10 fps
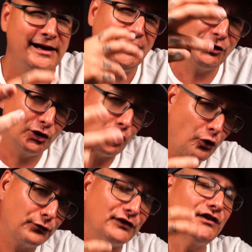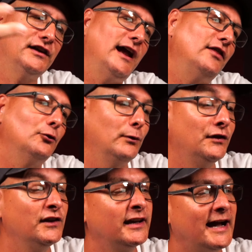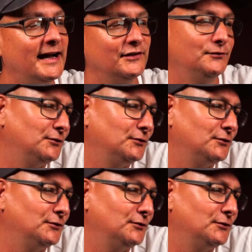and look over it together with you guys,